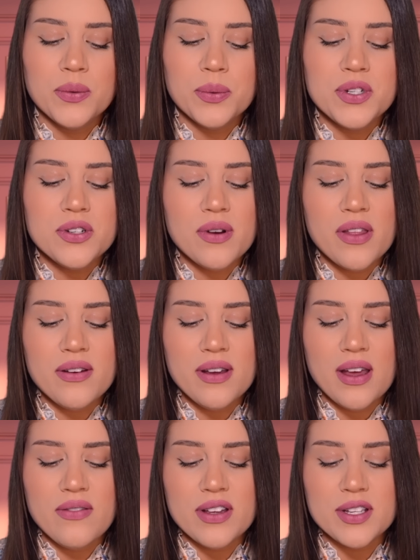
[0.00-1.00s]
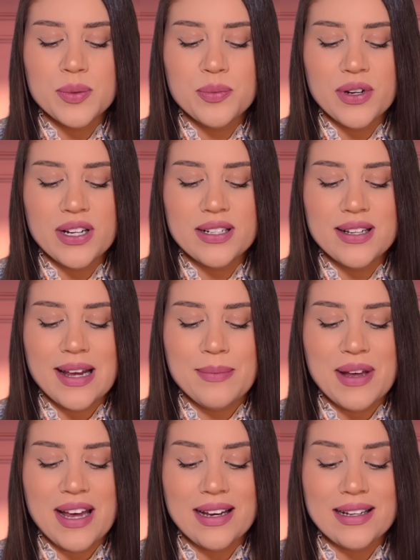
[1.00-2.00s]
Would you rather have a springtime
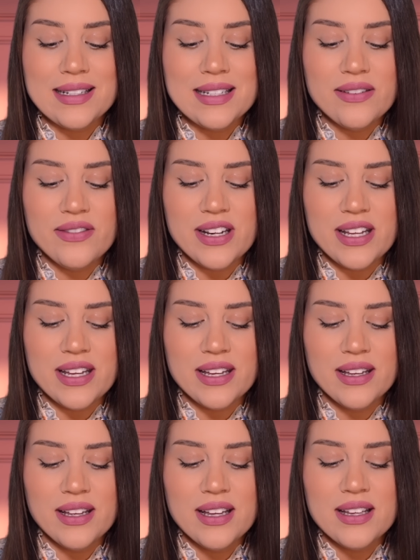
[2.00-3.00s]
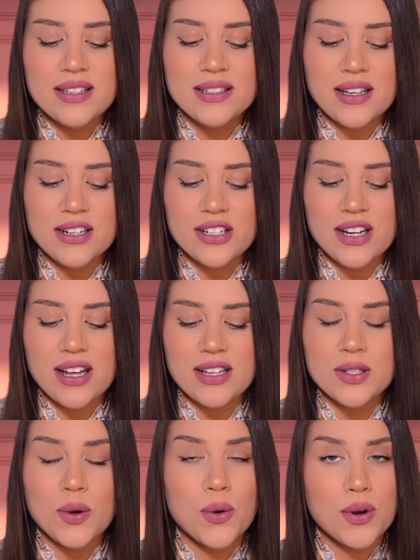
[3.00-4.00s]
activity such
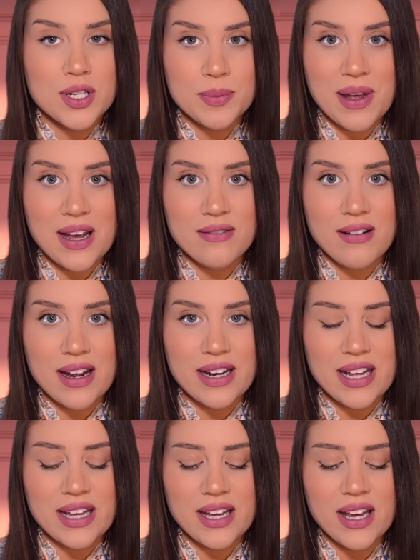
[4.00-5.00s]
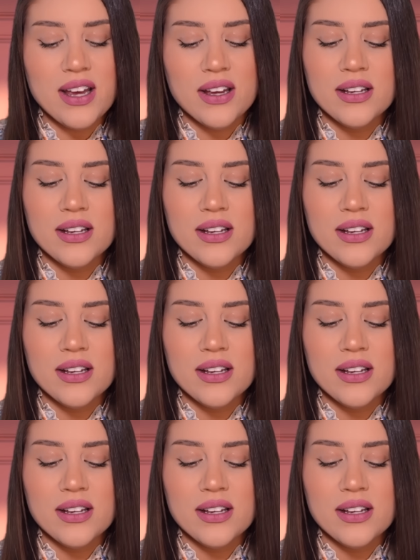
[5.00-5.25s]
as horseback riding